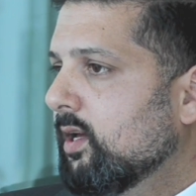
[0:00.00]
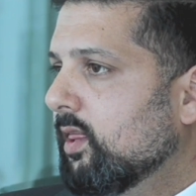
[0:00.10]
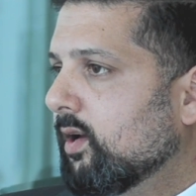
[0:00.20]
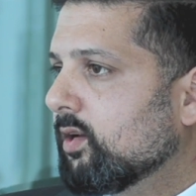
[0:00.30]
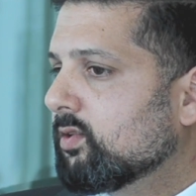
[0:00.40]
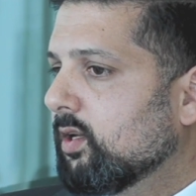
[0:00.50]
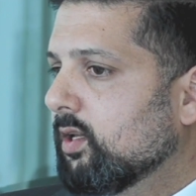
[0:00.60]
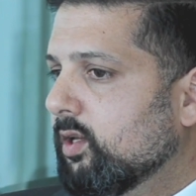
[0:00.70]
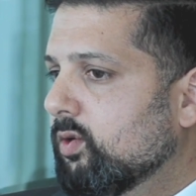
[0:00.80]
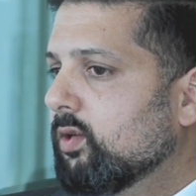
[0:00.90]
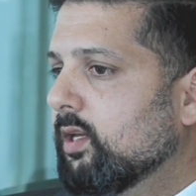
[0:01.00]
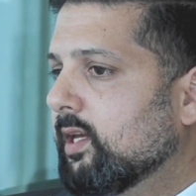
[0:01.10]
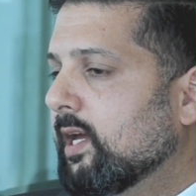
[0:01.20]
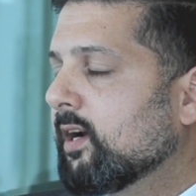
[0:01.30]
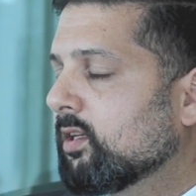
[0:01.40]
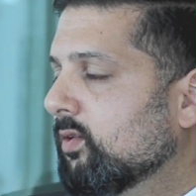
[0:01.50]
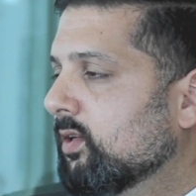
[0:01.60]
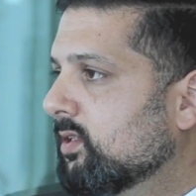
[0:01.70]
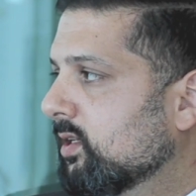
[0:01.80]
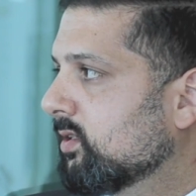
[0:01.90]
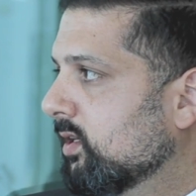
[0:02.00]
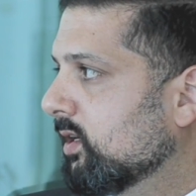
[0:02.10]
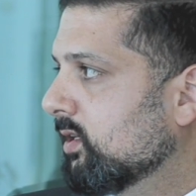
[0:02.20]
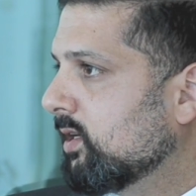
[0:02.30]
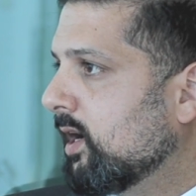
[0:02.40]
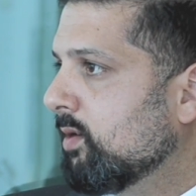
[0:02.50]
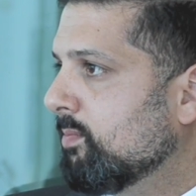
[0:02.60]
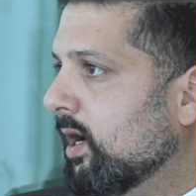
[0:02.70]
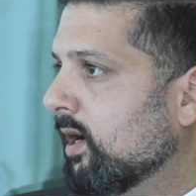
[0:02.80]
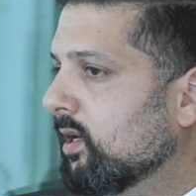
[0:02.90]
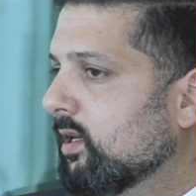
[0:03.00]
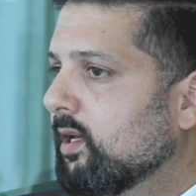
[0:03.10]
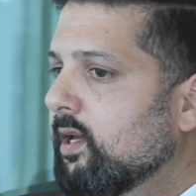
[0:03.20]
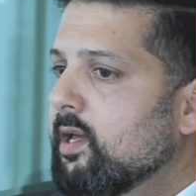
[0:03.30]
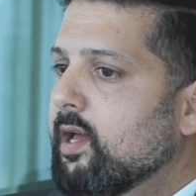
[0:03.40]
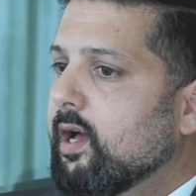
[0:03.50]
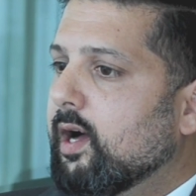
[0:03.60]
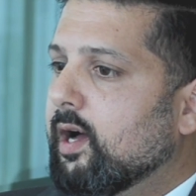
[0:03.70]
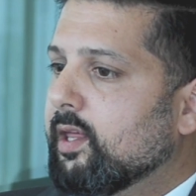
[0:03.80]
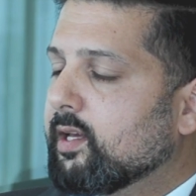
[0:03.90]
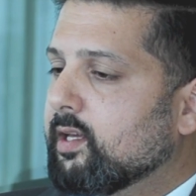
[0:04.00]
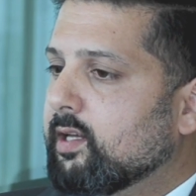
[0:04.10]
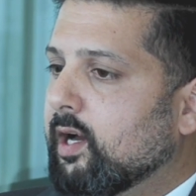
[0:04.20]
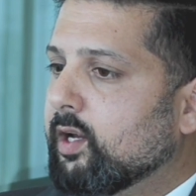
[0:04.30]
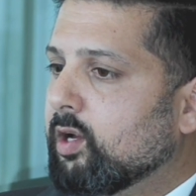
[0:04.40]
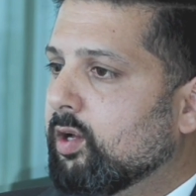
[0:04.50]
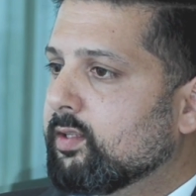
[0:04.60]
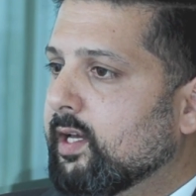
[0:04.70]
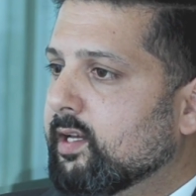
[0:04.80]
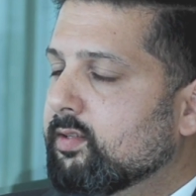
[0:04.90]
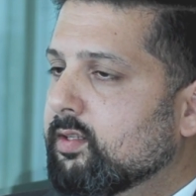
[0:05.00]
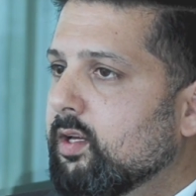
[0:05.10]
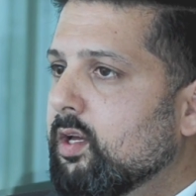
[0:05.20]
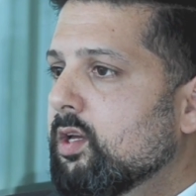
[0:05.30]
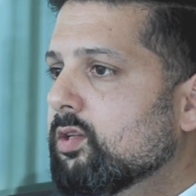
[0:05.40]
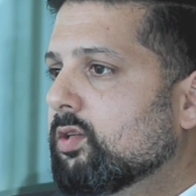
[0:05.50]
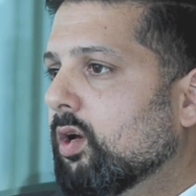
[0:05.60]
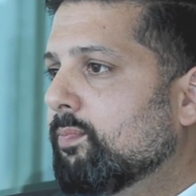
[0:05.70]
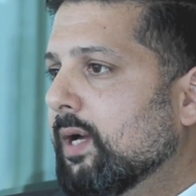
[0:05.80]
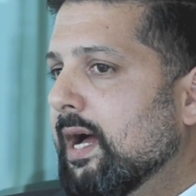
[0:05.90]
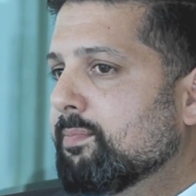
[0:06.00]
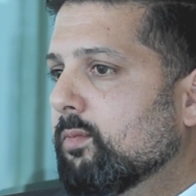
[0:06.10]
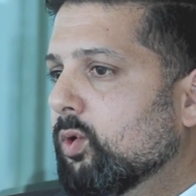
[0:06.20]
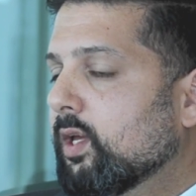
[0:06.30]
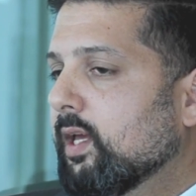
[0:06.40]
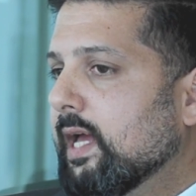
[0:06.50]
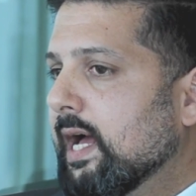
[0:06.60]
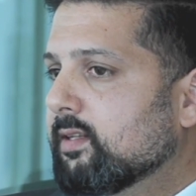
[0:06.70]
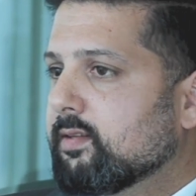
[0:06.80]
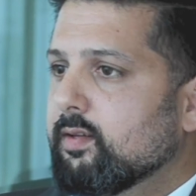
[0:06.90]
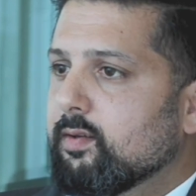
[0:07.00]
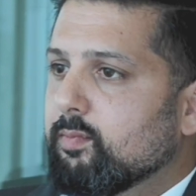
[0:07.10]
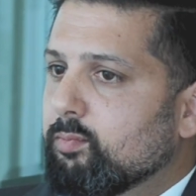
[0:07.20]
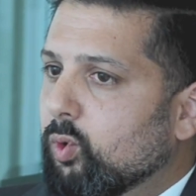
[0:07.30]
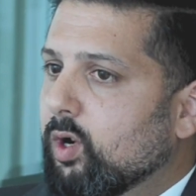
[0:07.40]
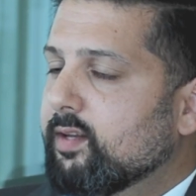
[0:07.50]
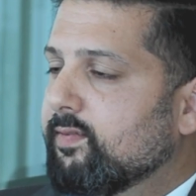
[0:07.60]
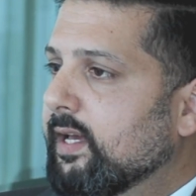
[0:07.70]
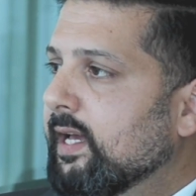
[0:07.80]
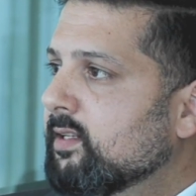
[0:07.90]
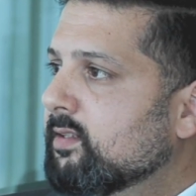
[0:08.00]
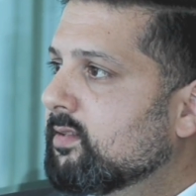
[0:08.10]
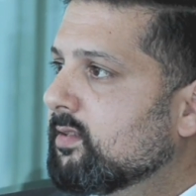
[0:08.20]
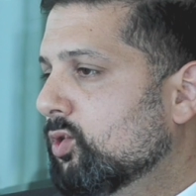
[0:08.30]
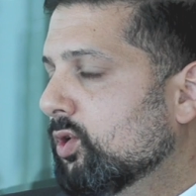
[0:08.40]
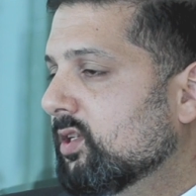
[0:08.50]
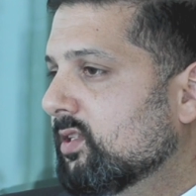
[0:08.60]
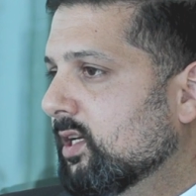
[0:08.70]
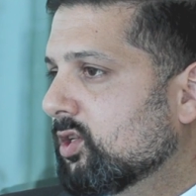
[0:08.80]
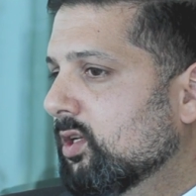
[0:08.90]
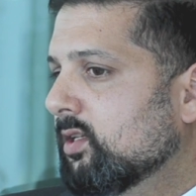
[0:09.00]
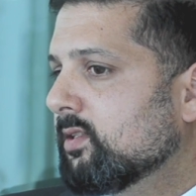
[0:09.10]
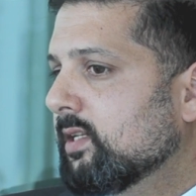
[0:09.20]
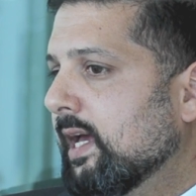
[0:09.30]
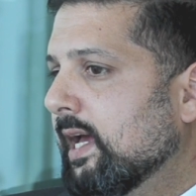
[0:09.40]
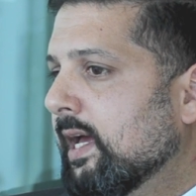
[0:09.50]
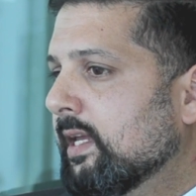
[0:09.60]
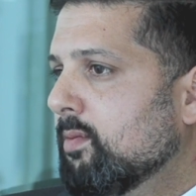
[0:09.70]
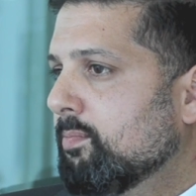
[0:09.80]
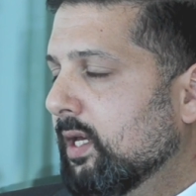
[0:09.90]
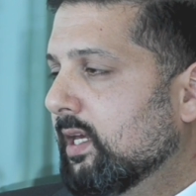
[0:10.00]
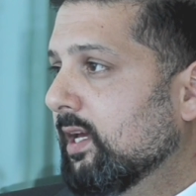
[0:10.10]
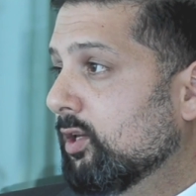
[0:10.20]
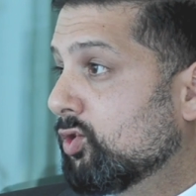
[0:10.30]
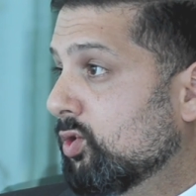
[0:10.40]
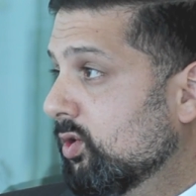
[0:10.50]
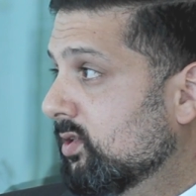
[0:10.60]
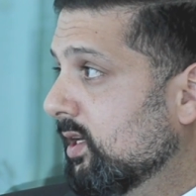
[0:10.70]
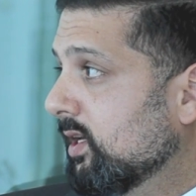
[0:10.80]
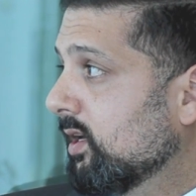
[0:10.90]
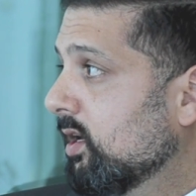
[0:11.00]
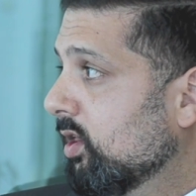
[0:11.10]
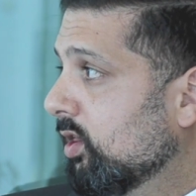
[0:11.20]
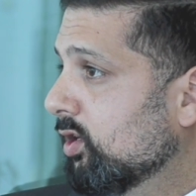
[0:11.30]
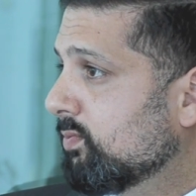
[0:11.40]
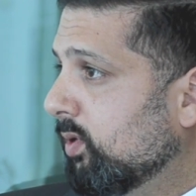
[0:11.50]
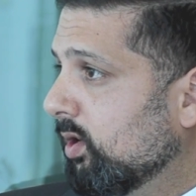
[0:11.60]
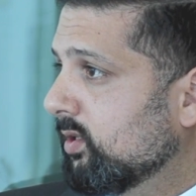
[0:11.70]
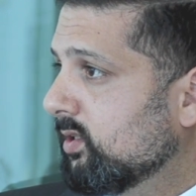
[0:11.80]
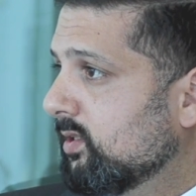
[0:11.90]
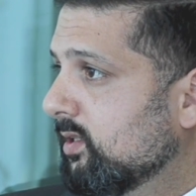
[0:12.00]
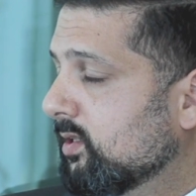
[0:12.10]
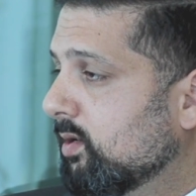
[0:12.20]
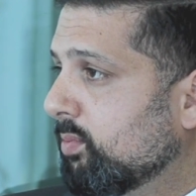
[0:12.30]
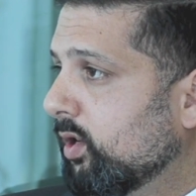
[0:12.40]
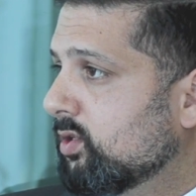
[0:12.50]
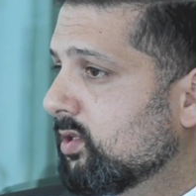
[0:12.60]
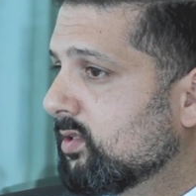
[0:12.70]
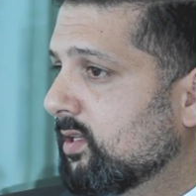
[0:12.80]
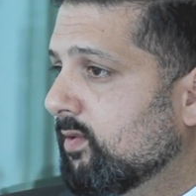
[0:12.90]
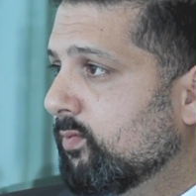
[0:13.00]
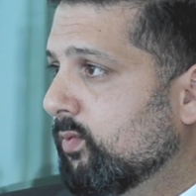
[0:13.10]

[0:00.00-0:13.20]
There are certainly unique characteristics to the Qatari market and the Qatari context. So perhaps looking at more advanced jurisdictions and picking and choosing those policies and approaches that have